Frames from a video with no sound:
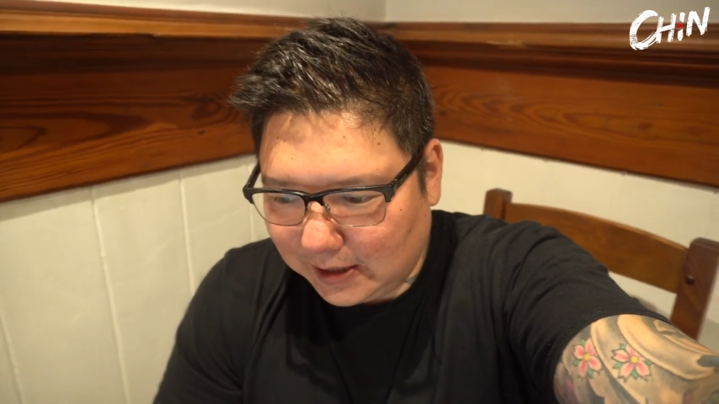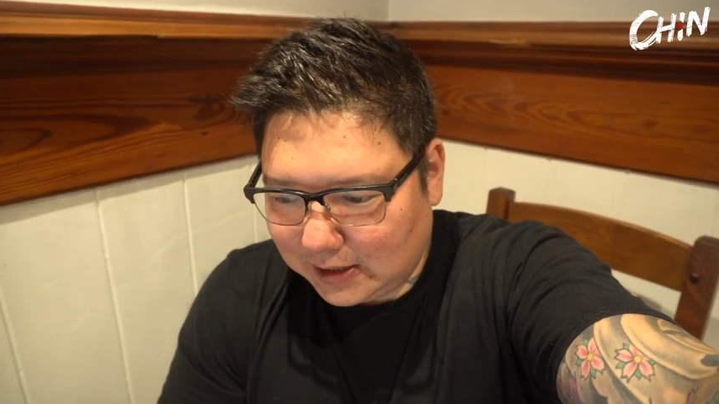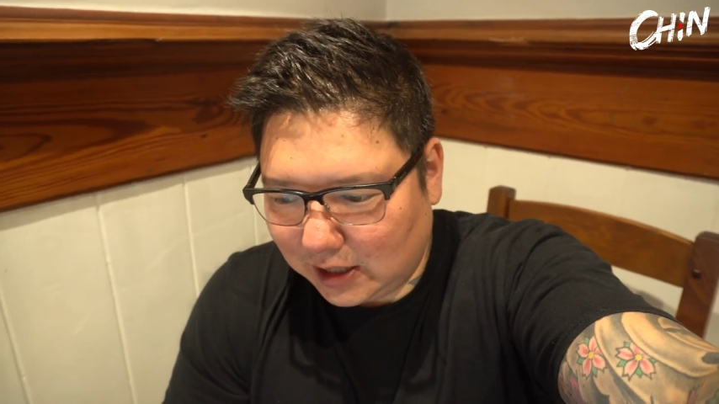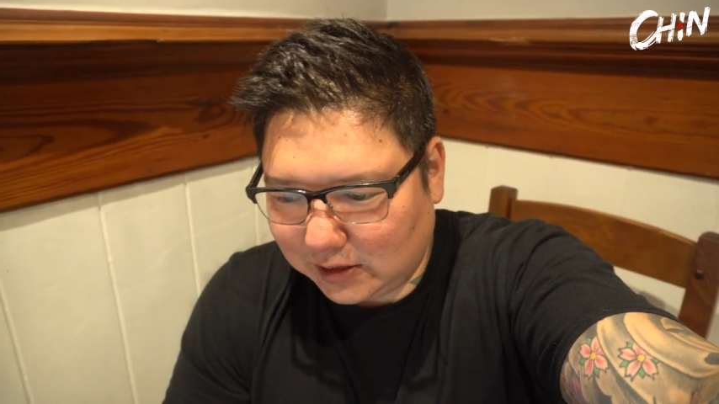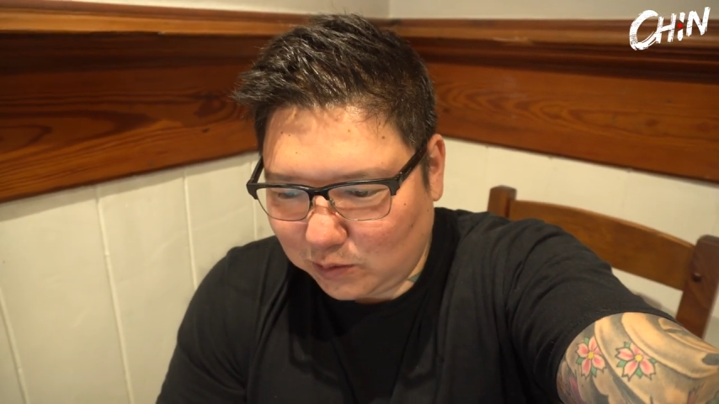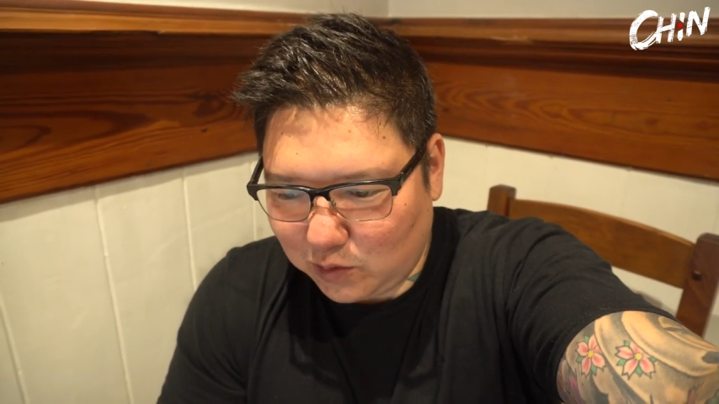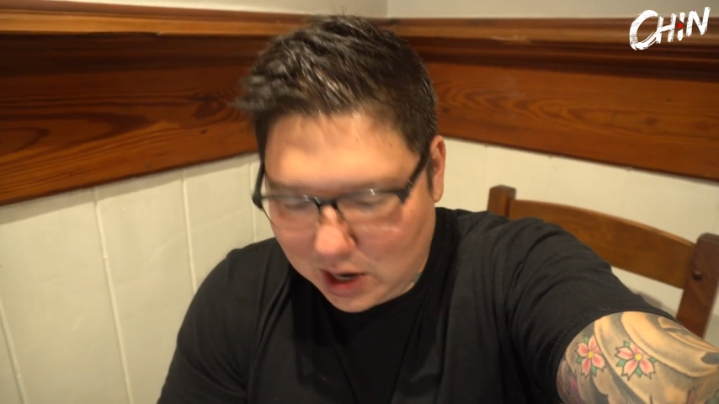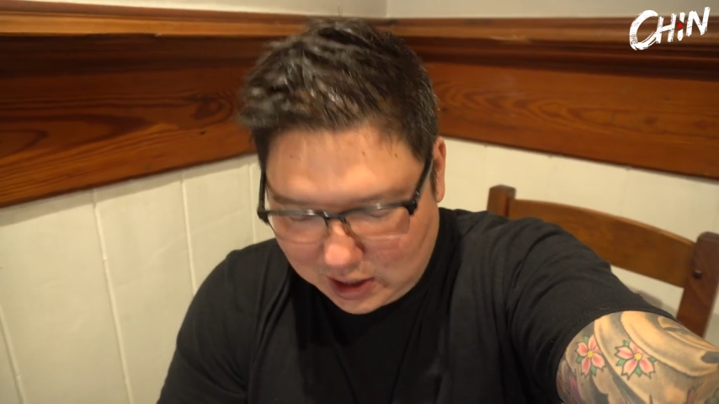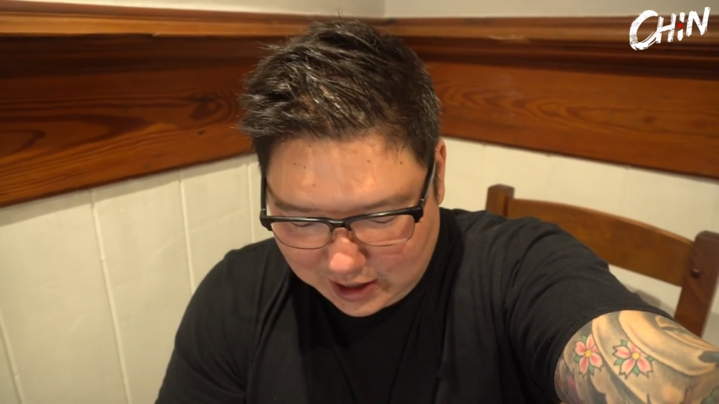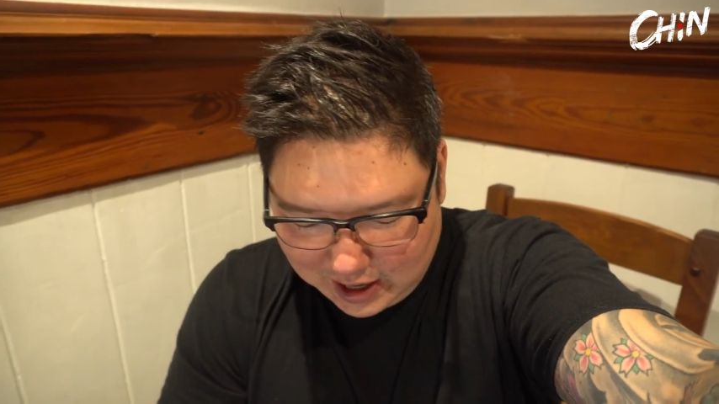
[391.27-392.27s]
It doesn't
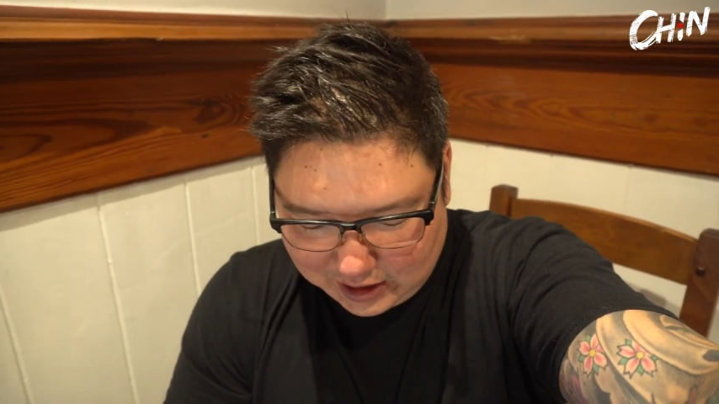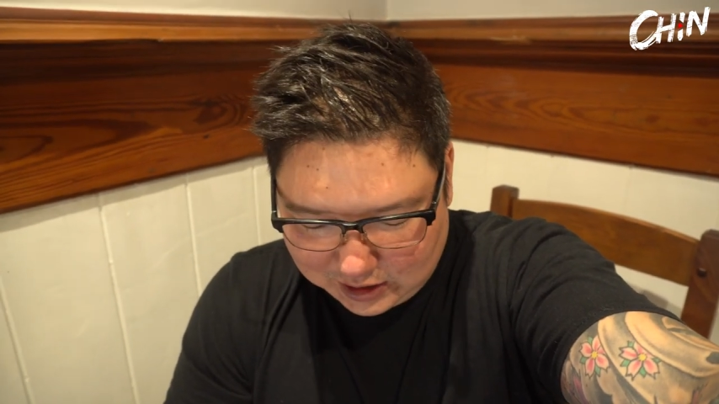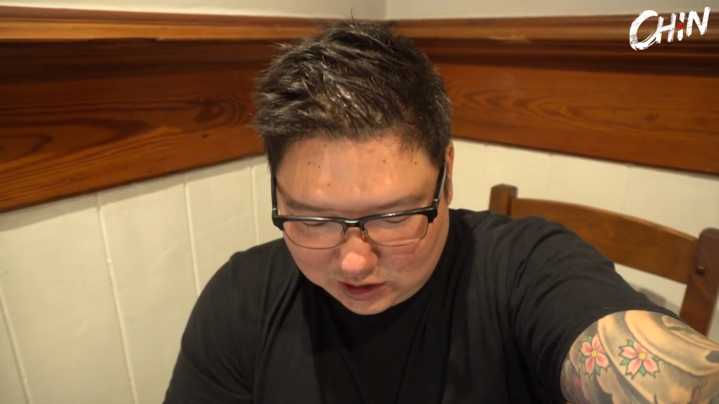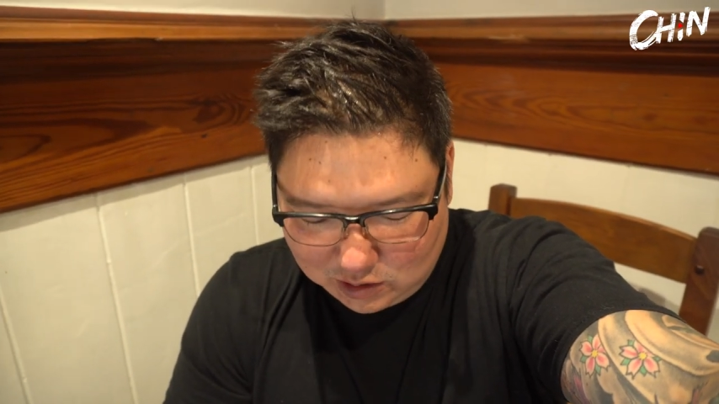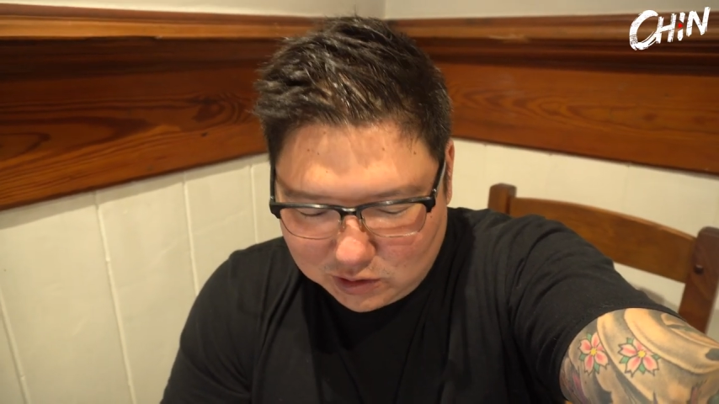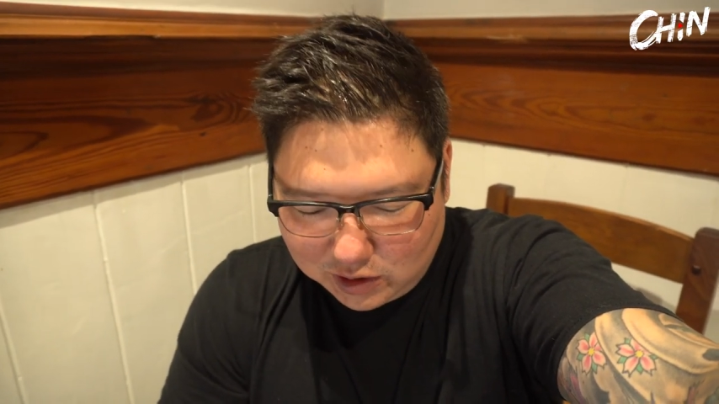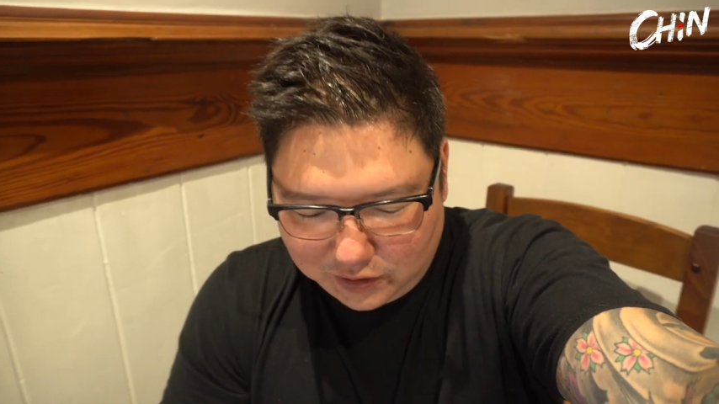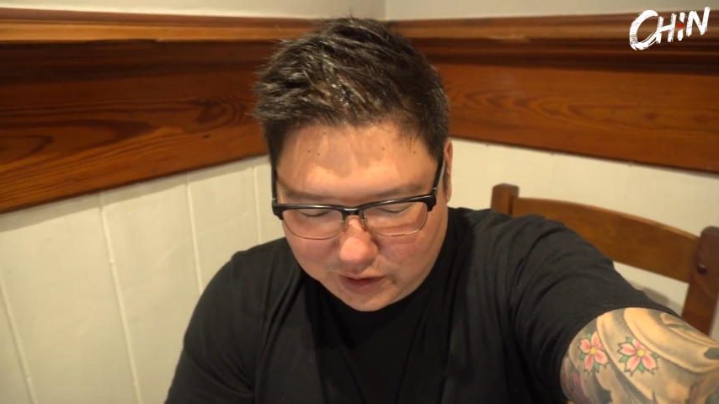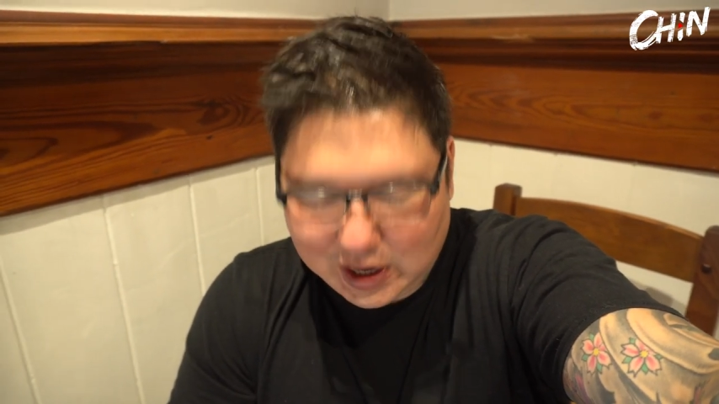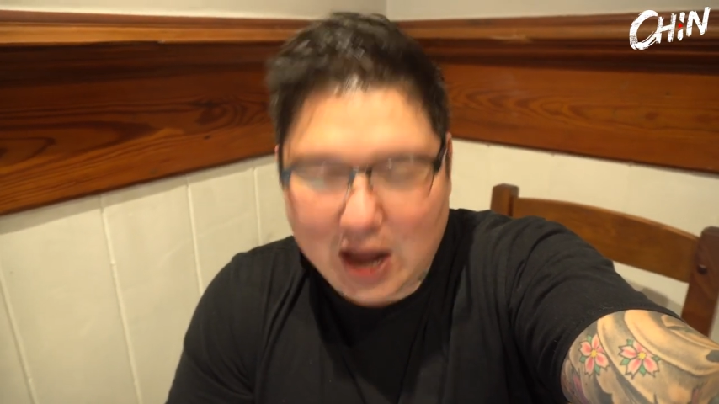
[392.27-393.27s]
work like that, because you've got to
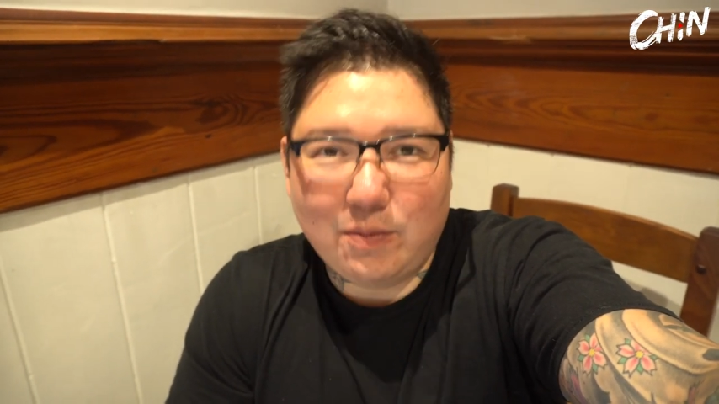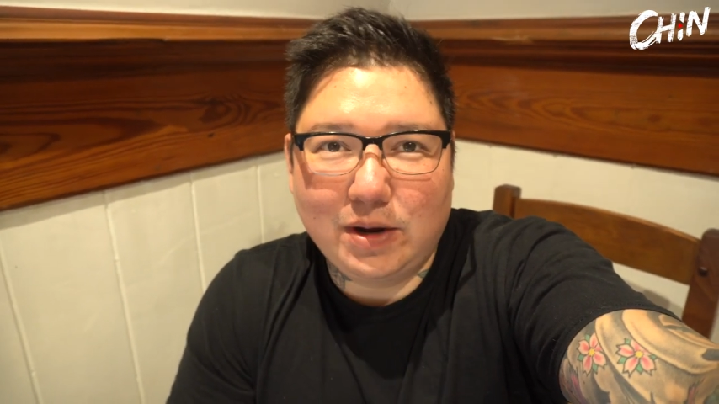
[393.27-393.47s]
think how